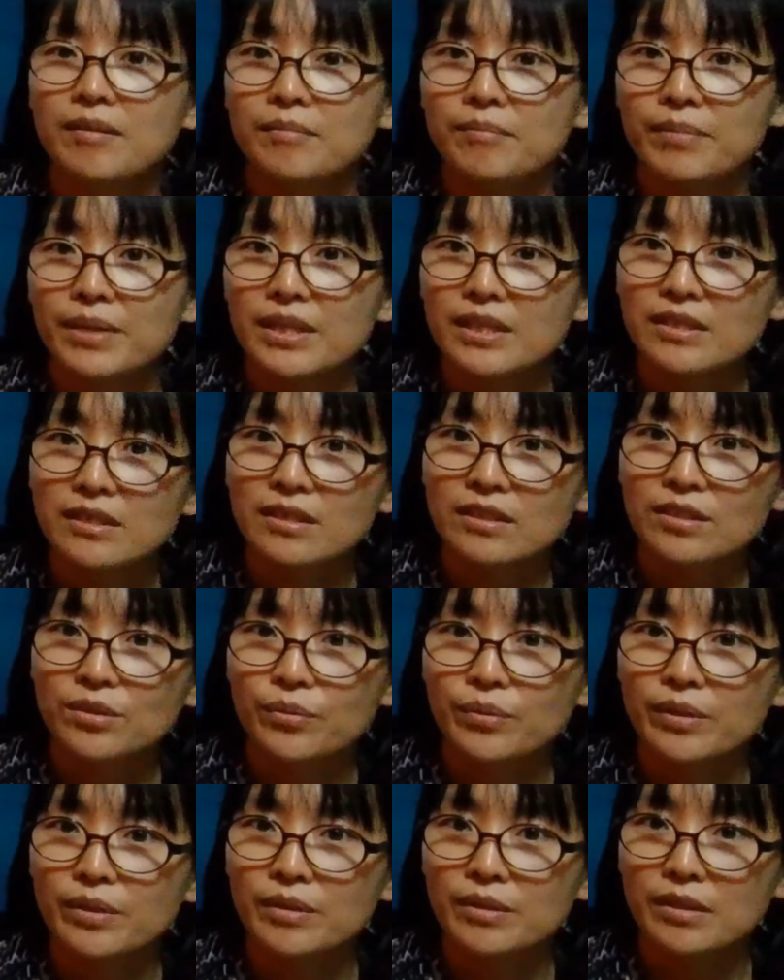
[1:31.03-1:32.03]
Patients
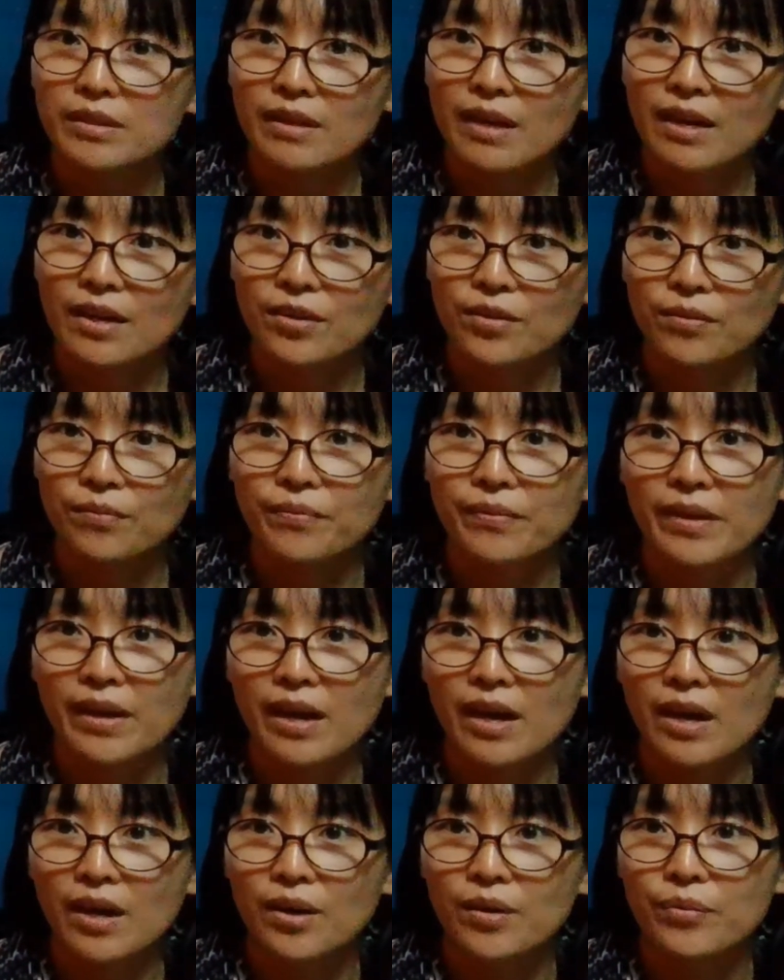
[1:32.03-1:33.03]
with
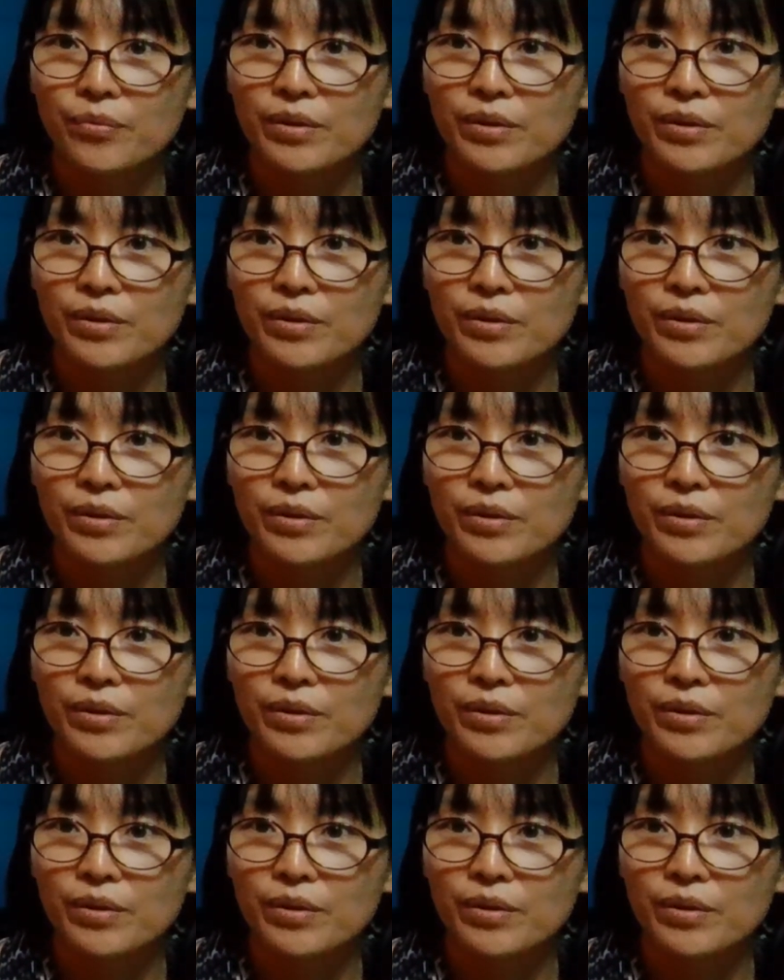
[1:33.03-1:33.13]
hyperopia